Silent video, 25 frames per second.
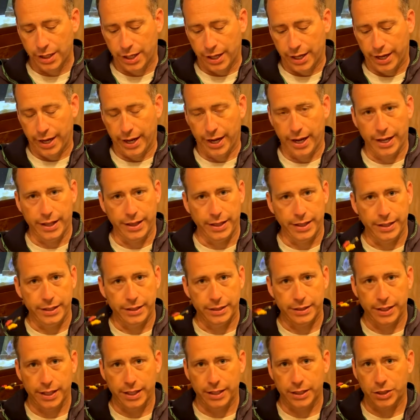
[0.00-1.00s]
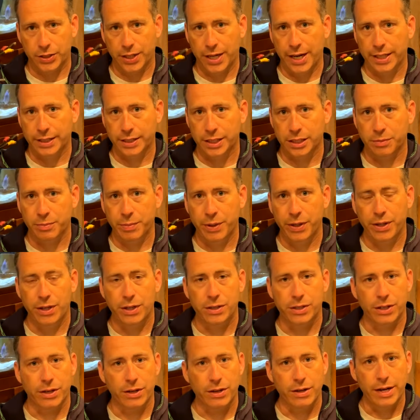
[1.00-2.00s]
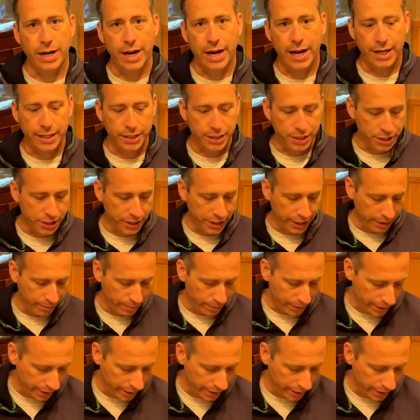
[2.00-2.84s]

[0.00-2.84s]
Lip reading: And these Traxxas motors are not cheap.